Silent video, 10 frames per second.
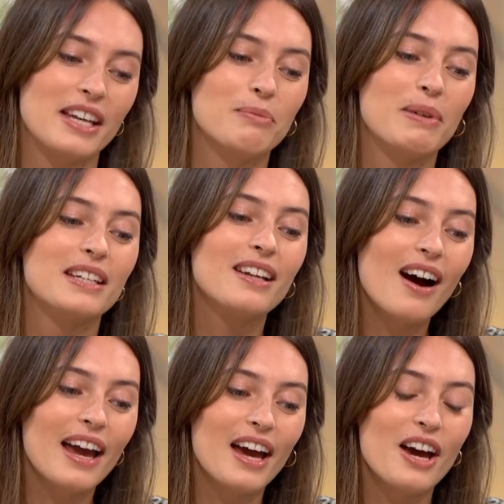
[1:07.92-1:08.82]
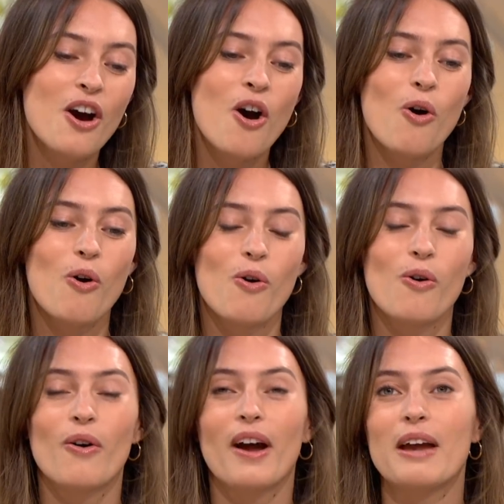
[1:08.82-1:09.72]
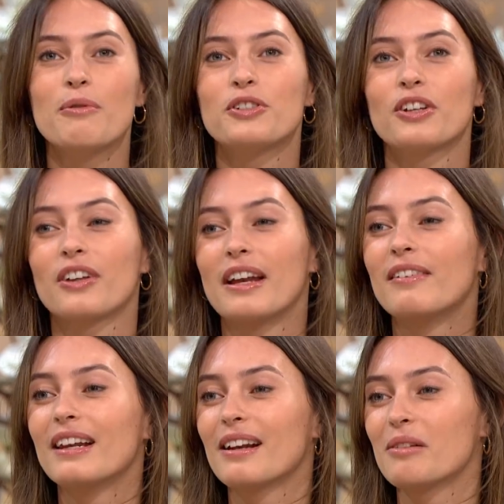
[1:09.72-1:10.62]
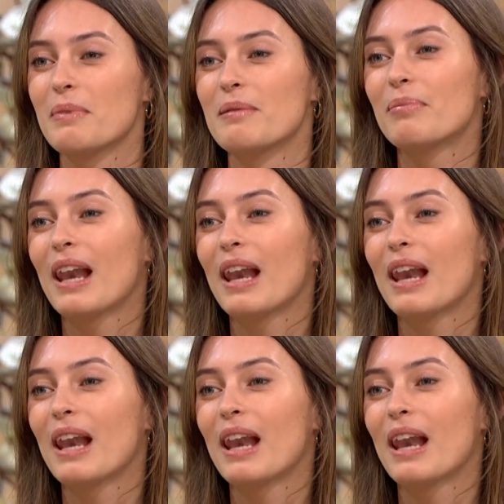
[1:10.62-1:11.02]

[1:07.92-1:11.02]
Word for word: had to be a diet or it was just kind of a little bit